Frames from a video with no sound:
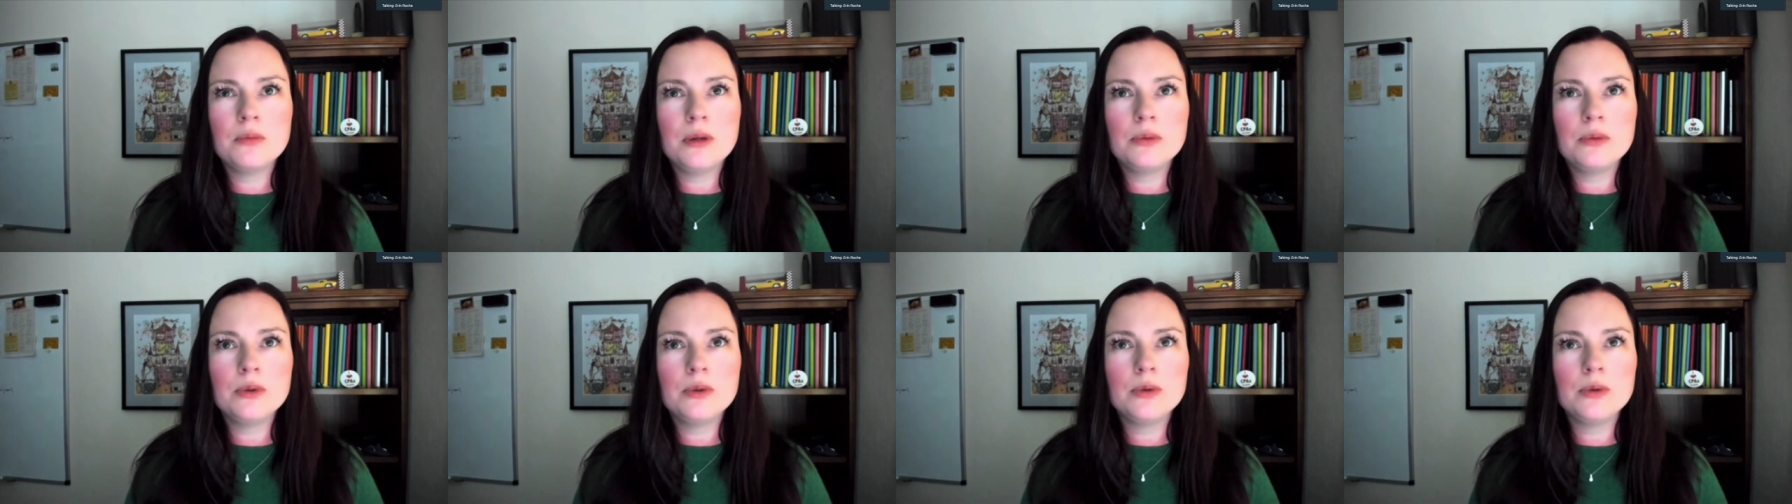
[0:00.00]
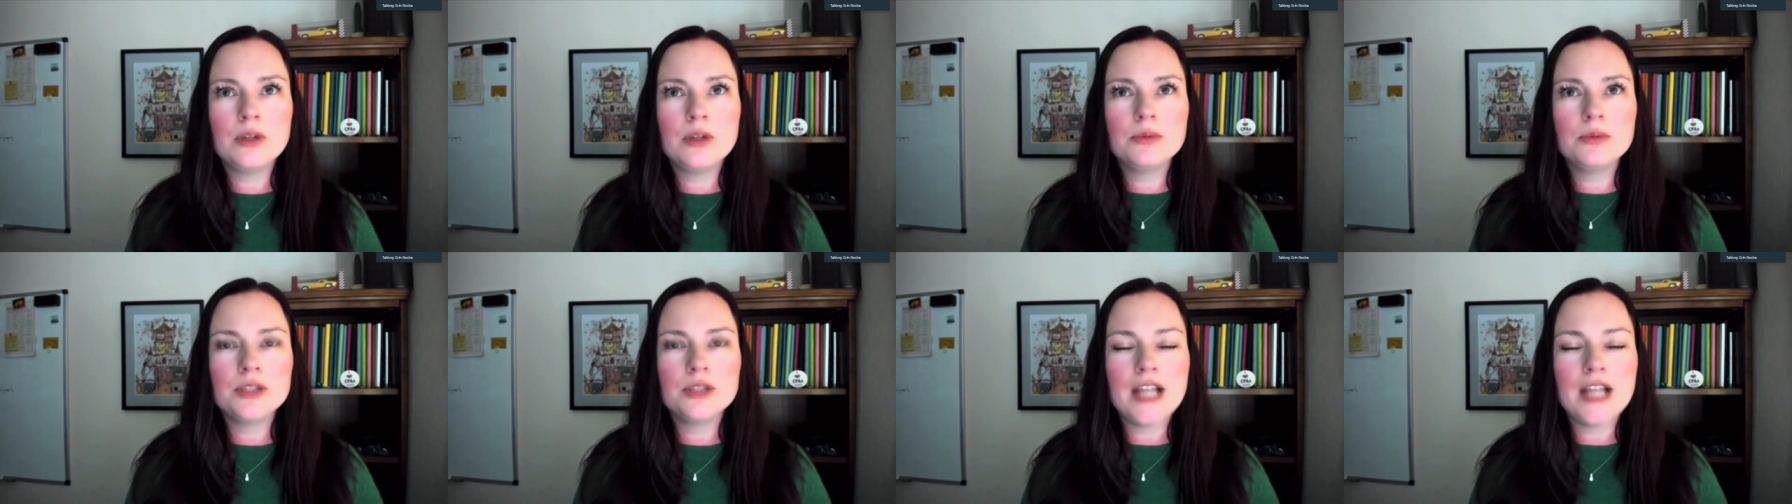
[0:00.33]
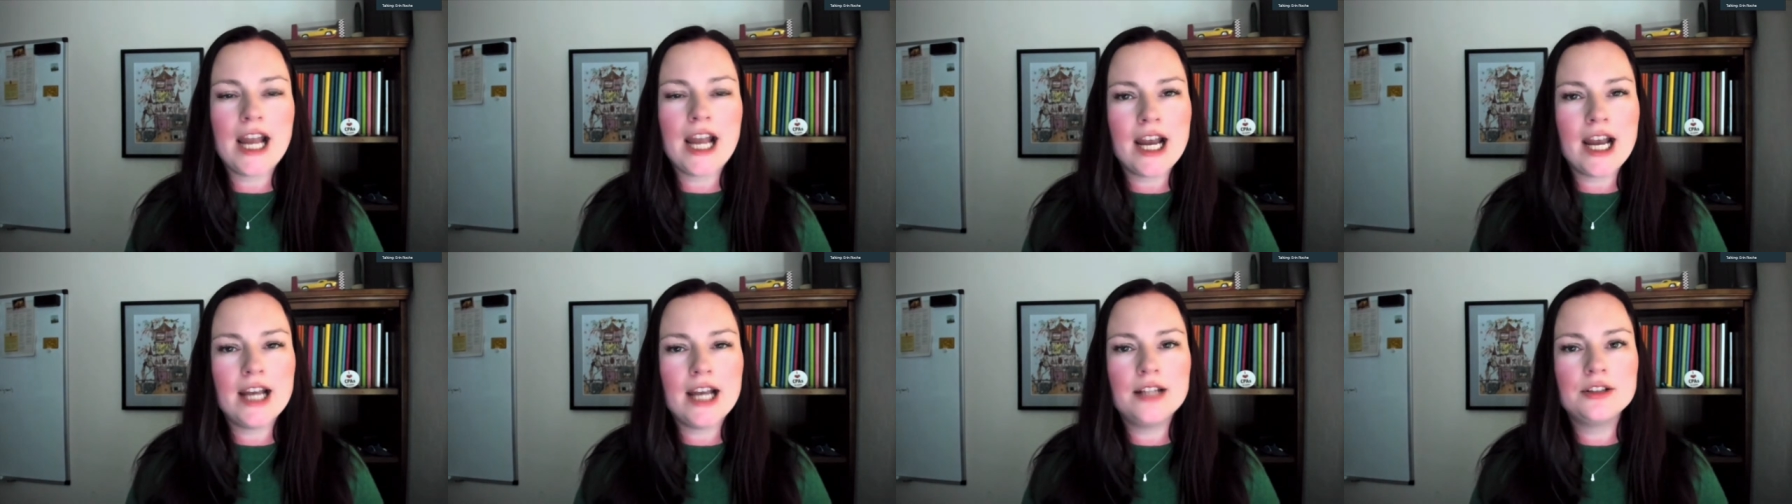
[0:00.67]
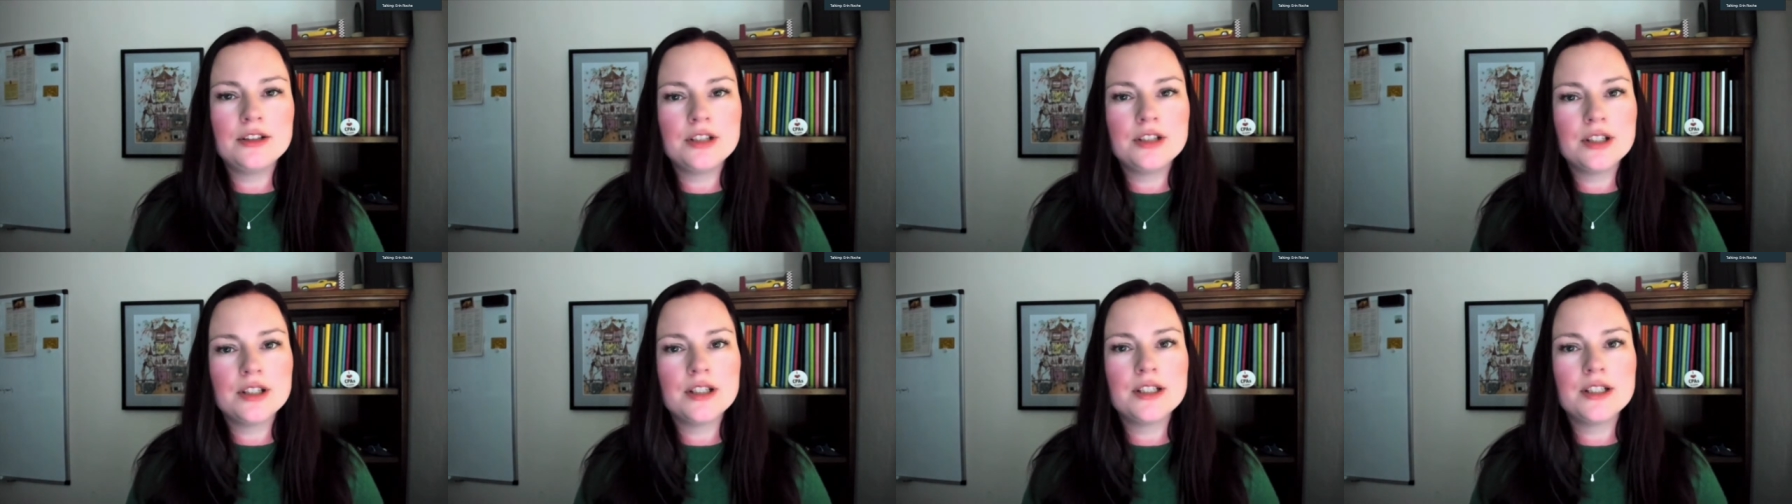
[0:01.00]
but we were able to
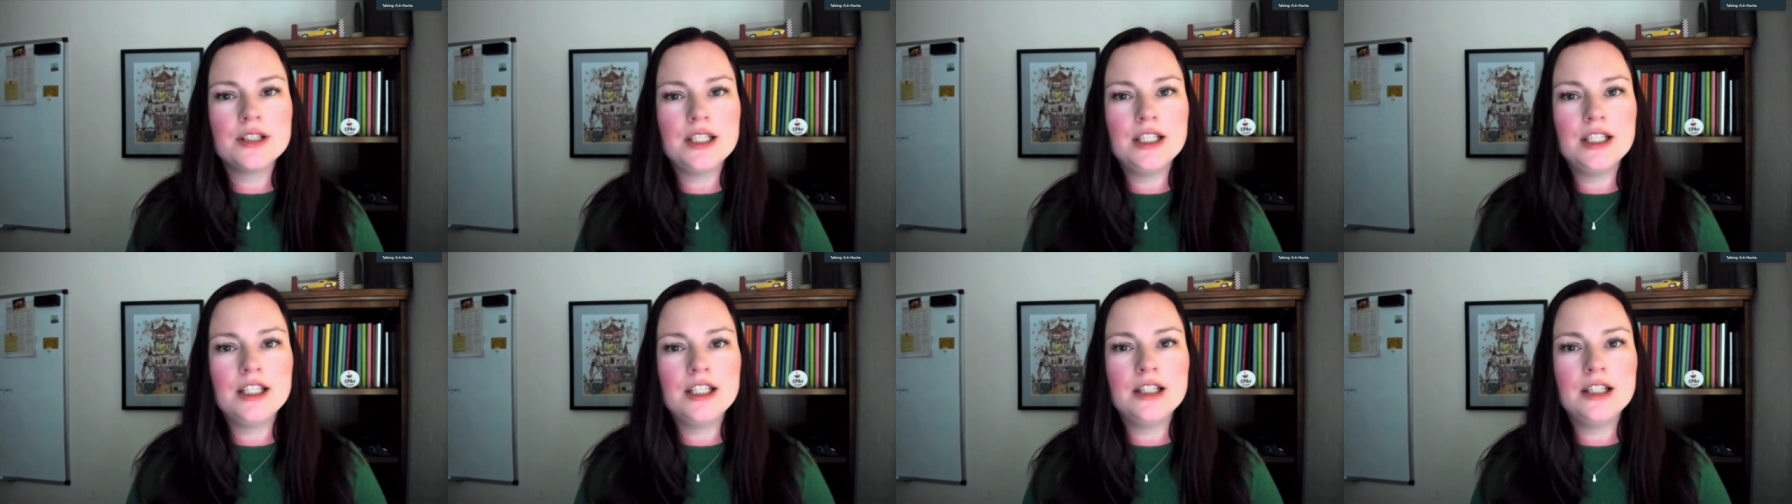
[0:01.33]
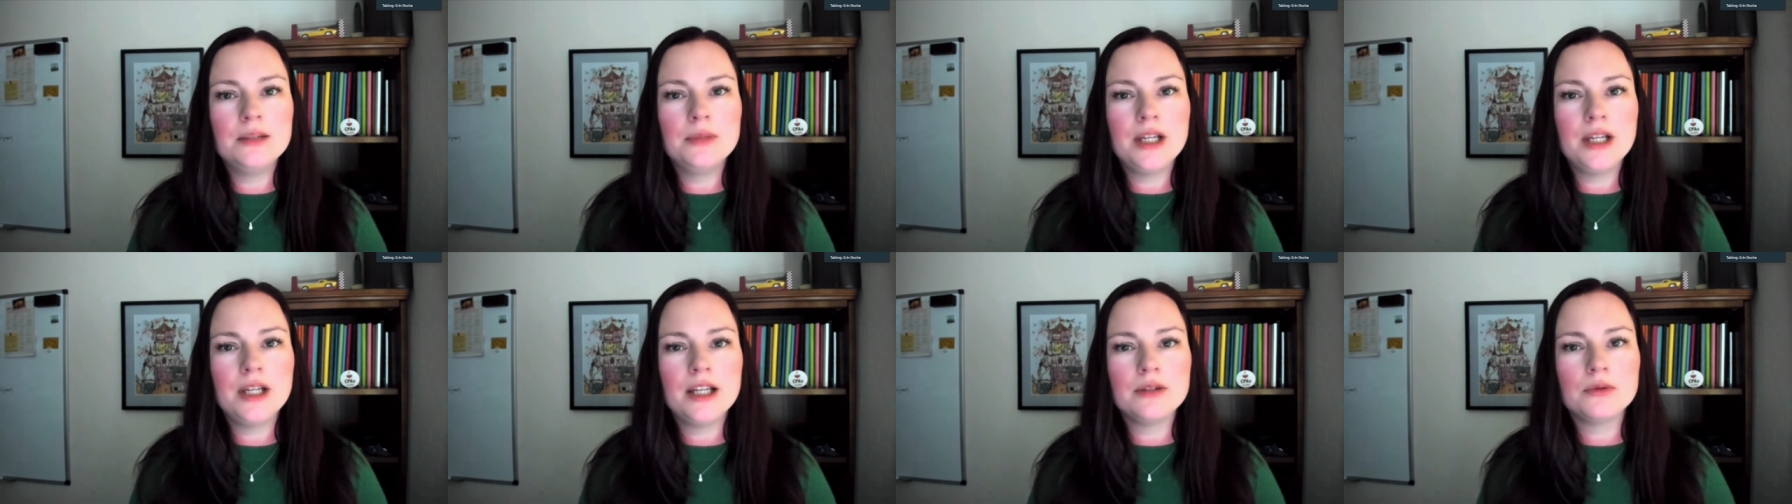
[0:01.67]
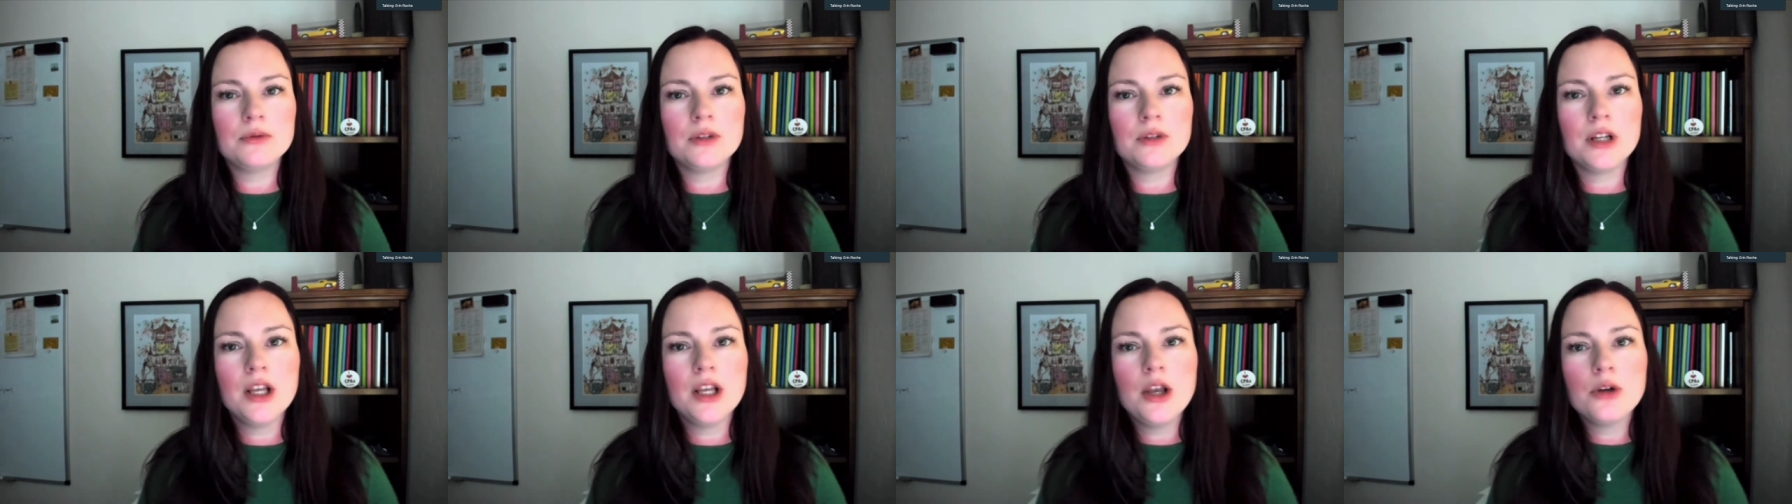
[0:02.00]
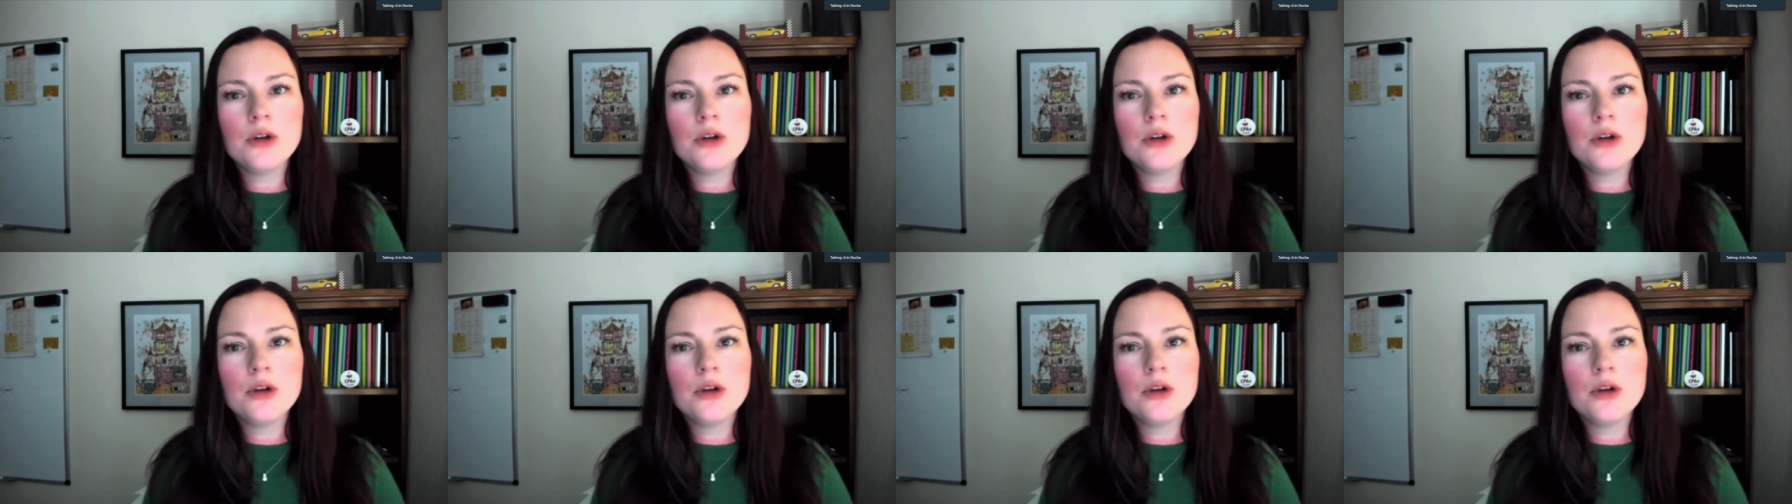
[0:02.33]
add to the team and